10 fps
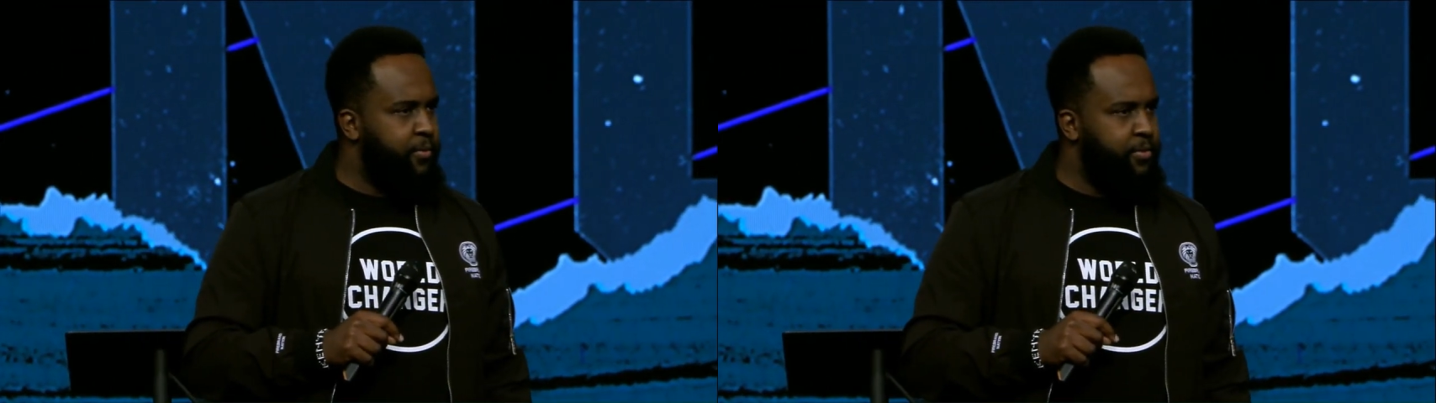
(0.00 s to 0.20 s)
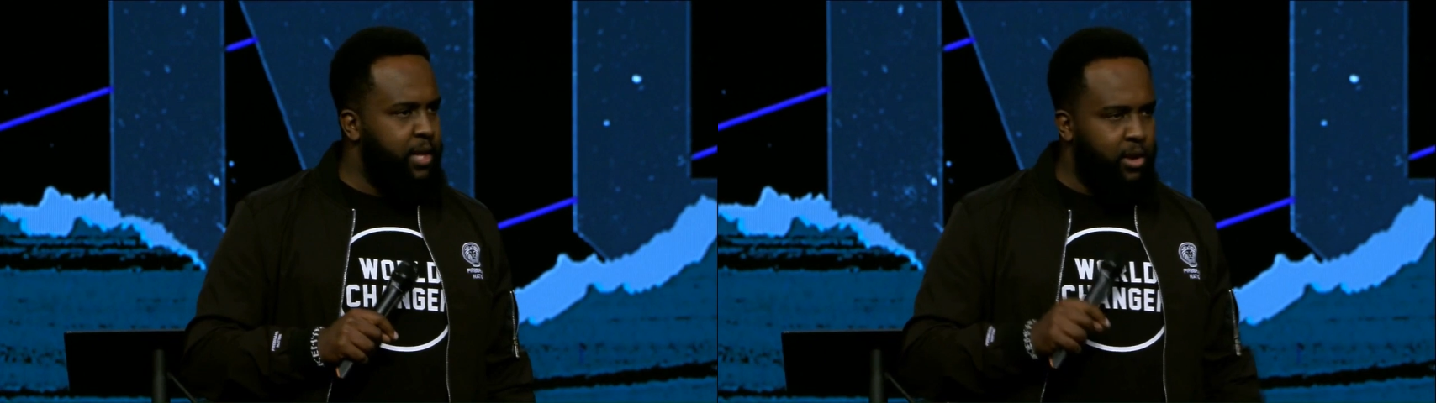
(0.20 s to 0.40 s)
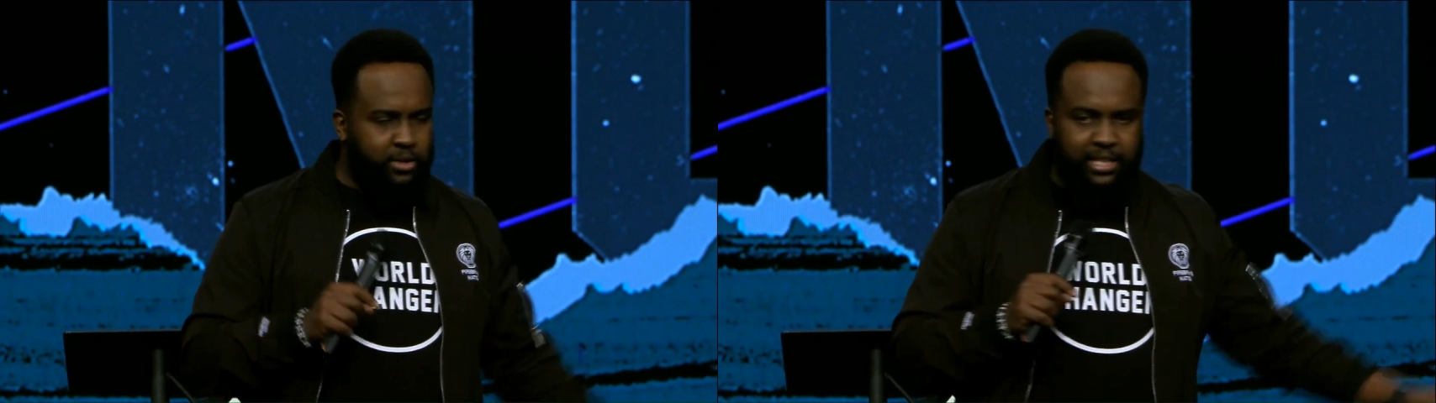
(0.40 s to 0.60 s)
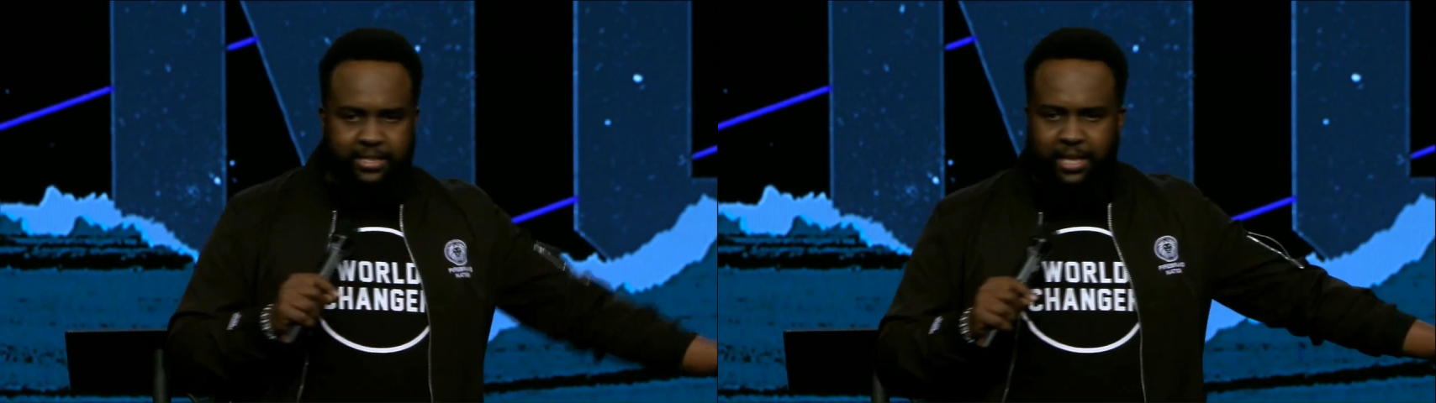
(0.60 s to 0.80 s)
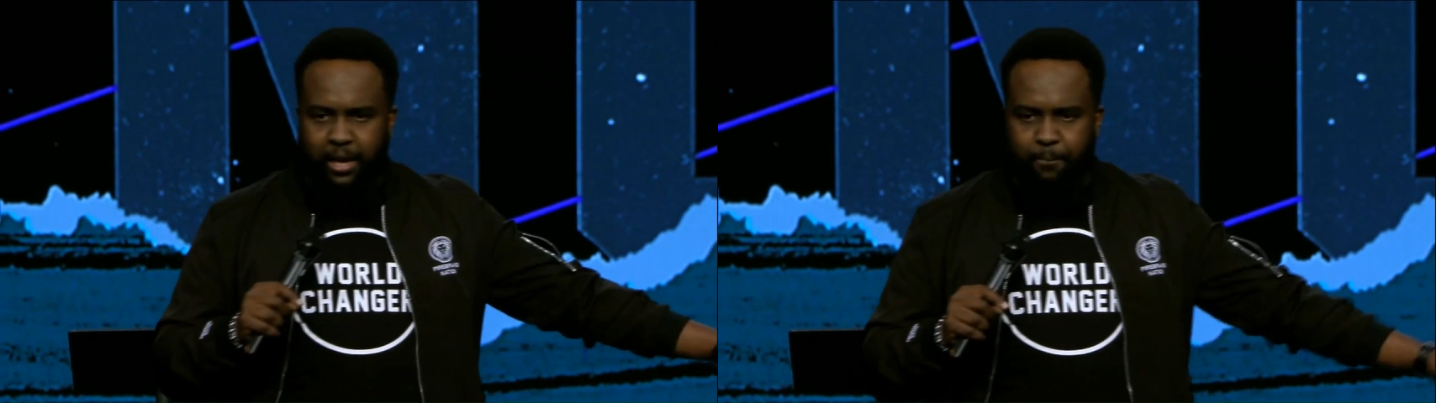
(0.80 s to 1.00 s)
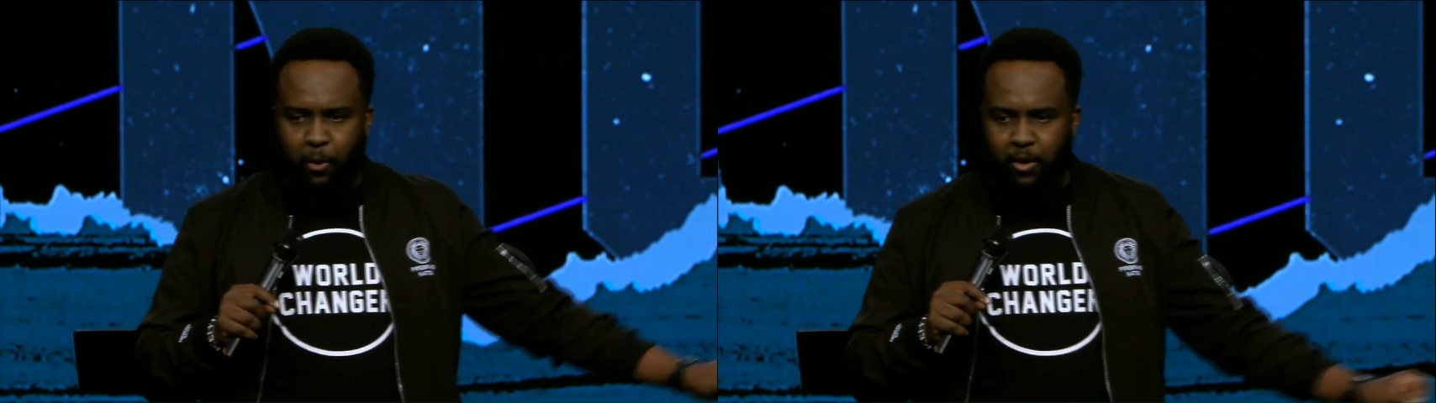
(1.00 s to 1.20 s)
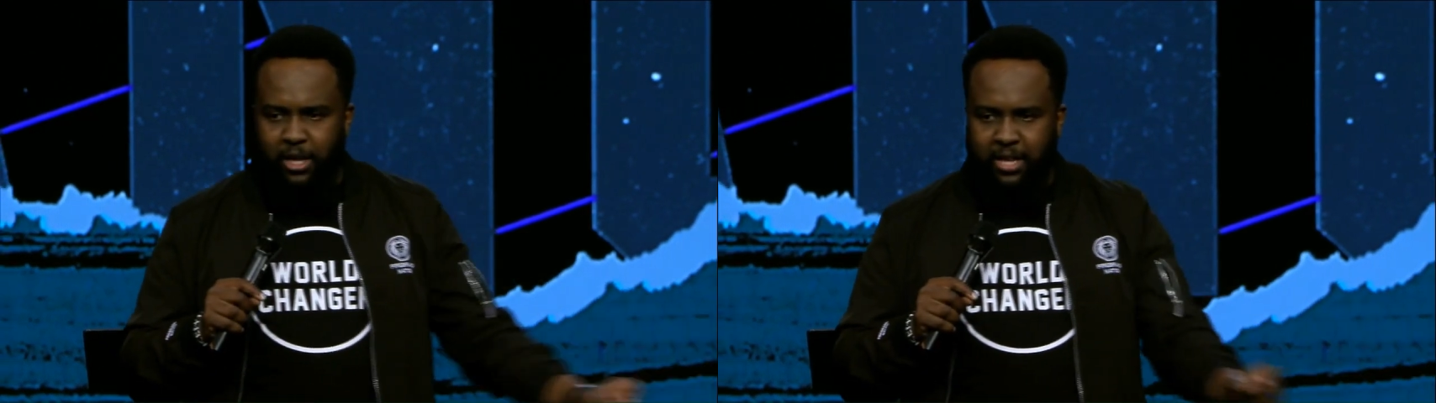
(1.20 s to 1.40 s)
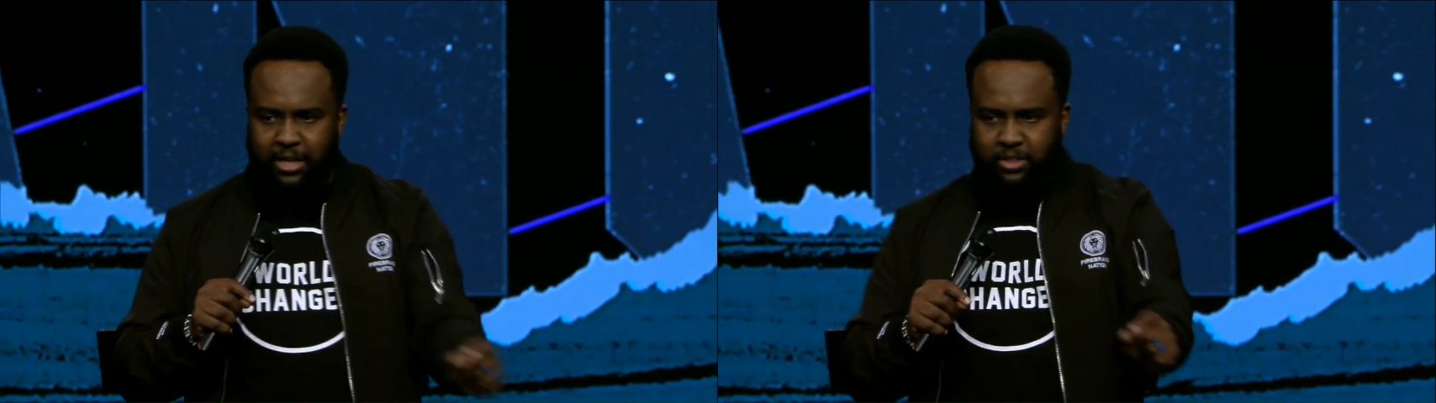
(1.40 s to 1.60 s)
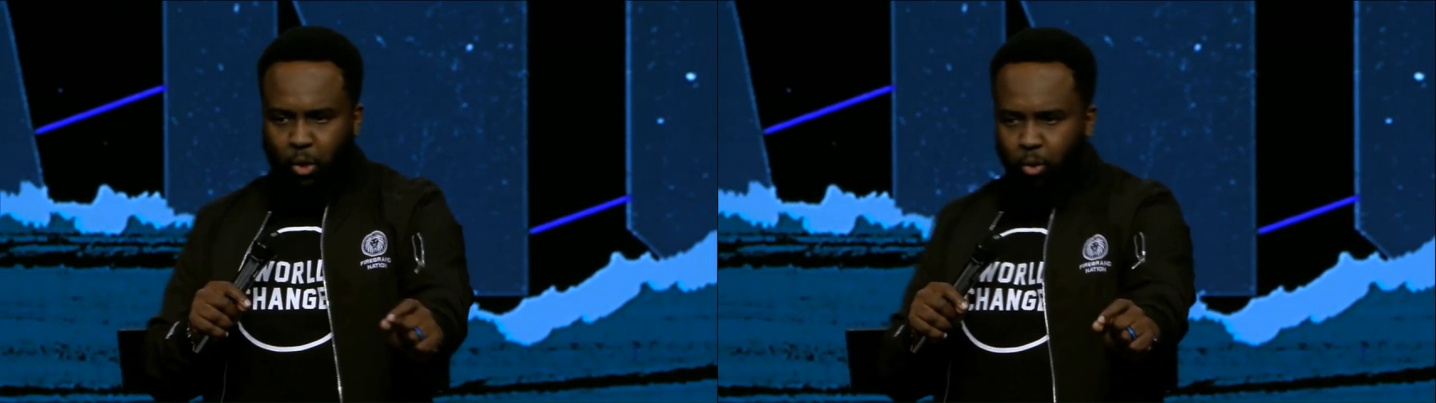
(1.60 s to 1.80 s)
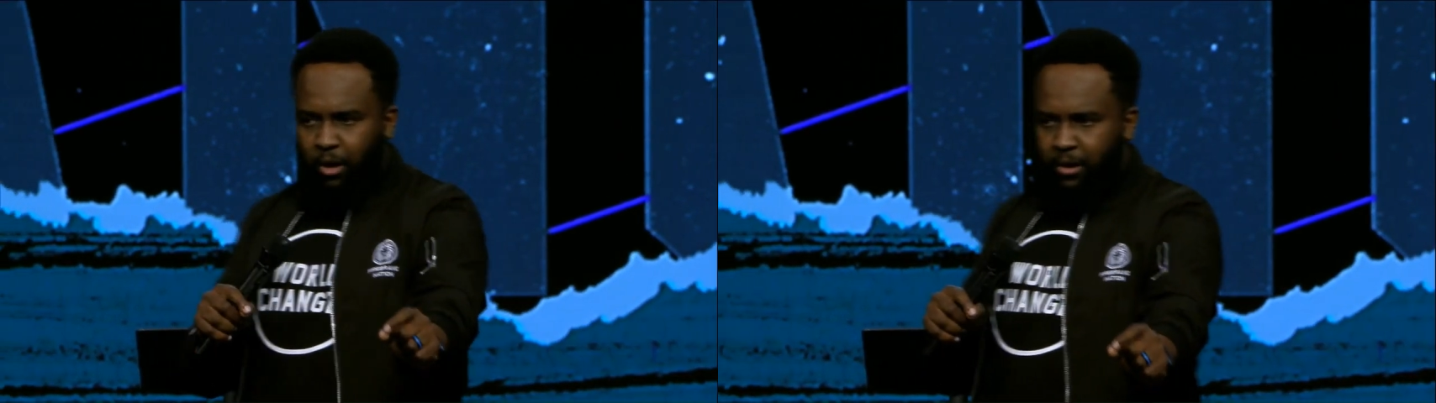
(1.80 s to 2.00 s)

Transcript: they're not just an employee, they're a soul.